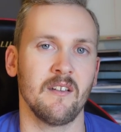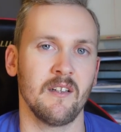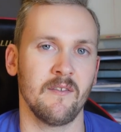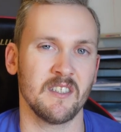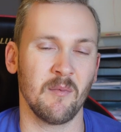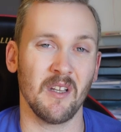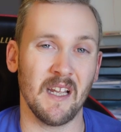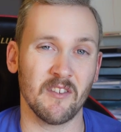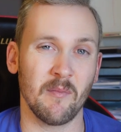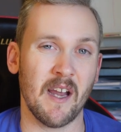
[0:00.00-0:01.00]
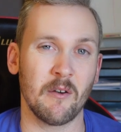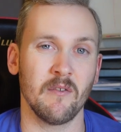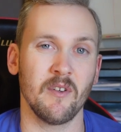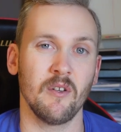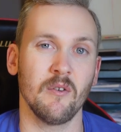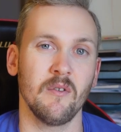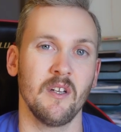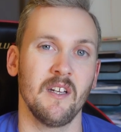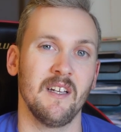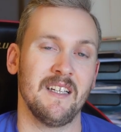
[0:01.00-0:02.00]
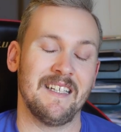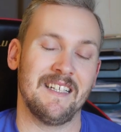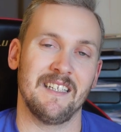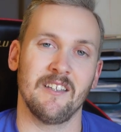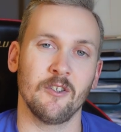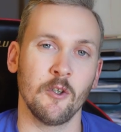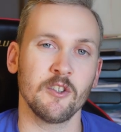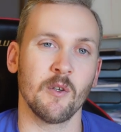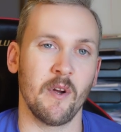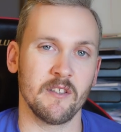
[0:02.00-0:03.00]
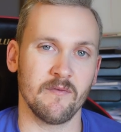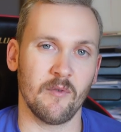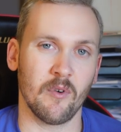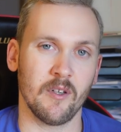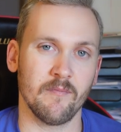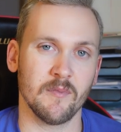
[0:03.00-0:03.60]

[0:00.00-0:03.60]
if someone left a bad review there's usually a reason for it.